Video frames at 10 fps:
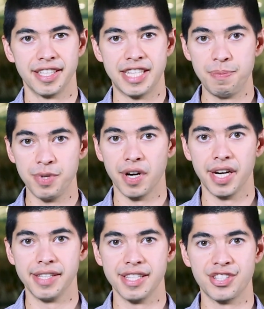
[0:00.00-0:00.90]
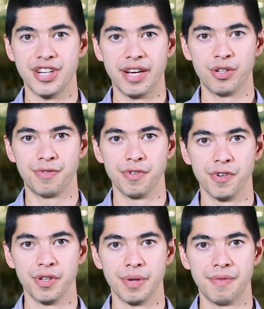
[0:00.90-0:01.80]
Keep your eye on this channel for
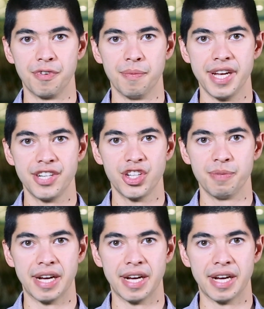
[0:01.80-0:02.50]
further information